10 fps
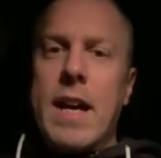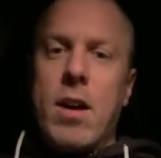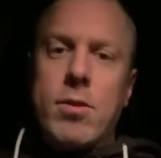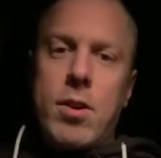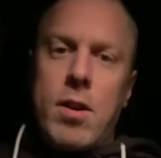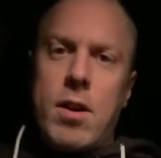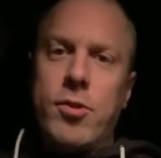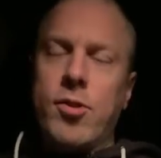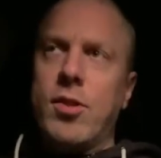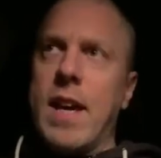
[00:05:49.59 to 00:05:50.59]
alcohol
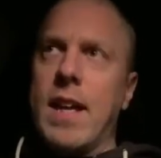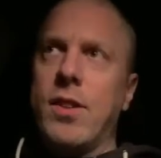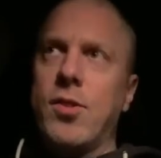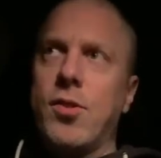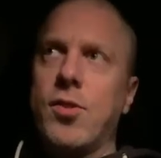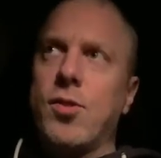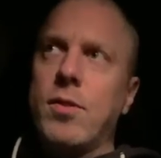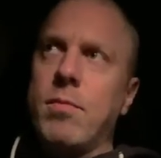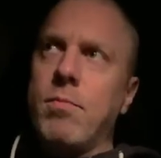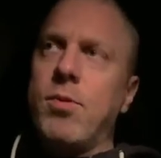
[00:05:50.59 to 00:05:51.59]
since
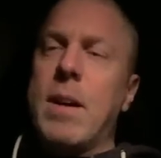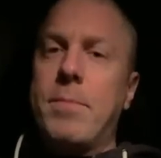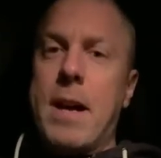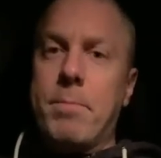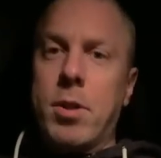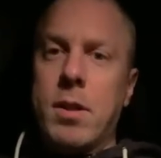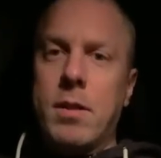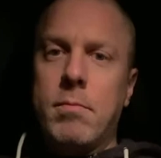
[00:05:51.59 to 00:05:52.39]
September.